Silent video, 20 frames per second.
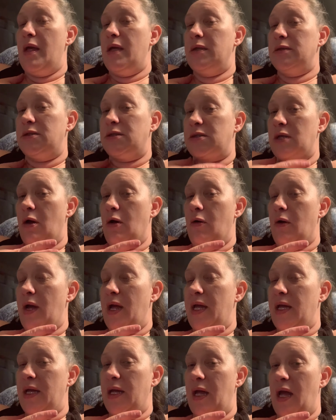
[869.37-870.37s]
So
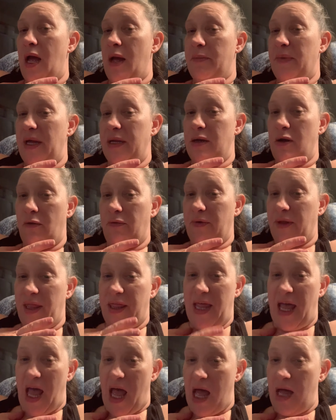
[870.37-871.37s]
I'm getting over
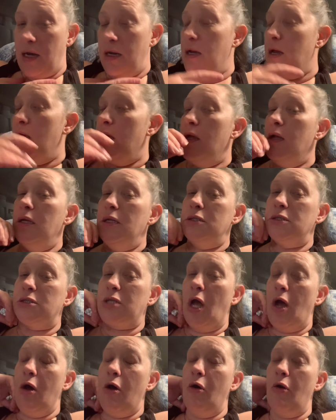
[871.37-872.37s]
that.
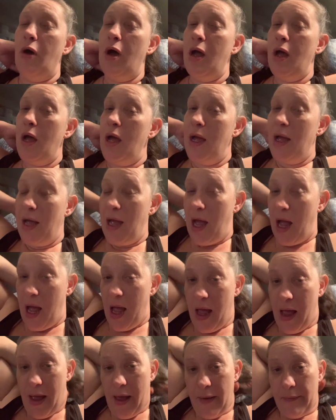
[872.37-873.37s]
So
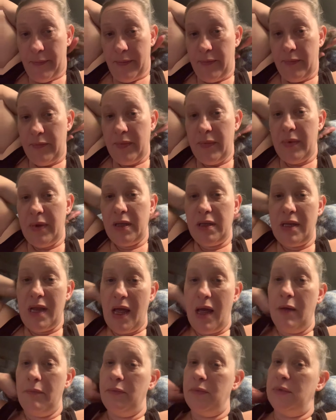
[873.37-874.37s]
now
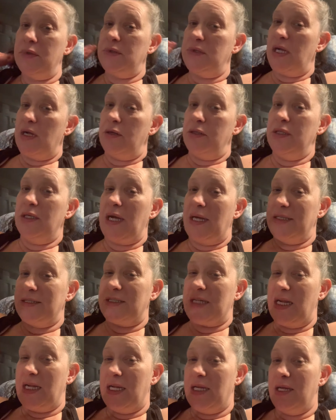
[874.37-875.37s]
you guys
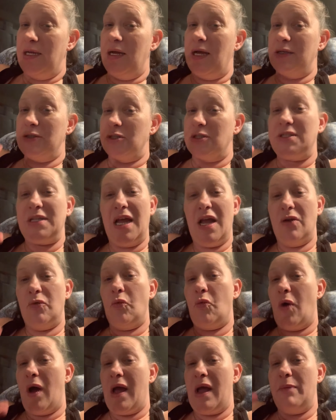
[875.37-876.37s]
kind of understand
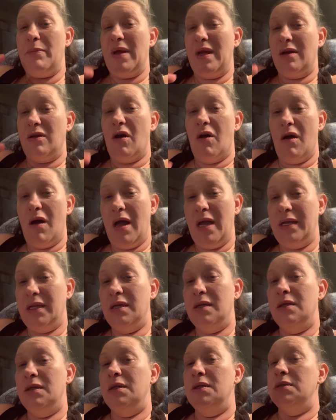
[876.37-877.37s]
why I've been gone
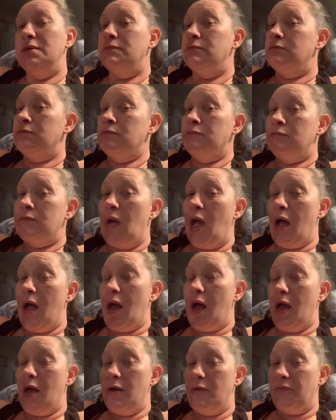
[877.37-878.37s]

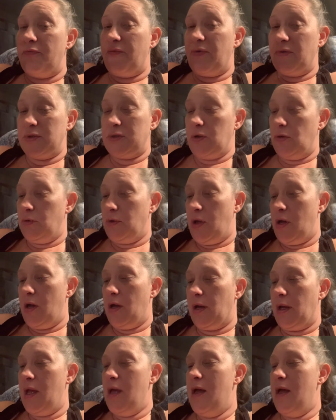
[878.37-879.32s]
for so long.